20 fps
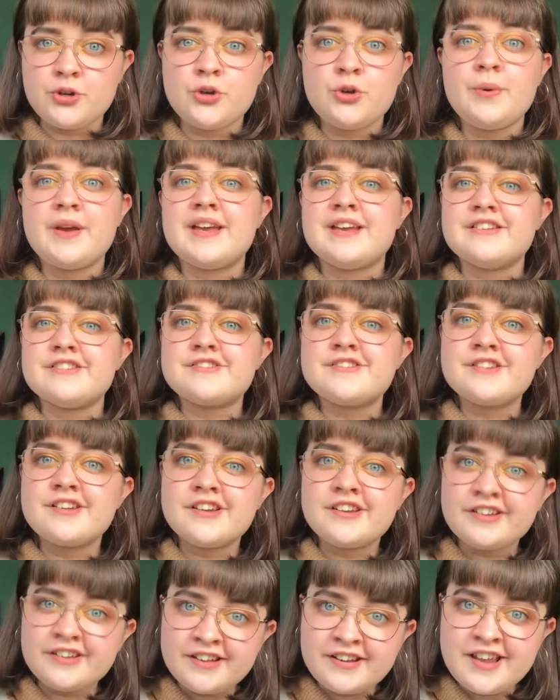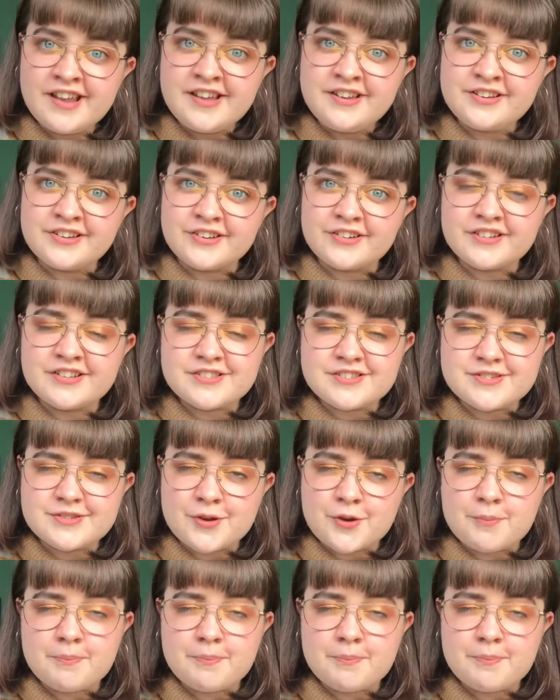who is Canadian, insert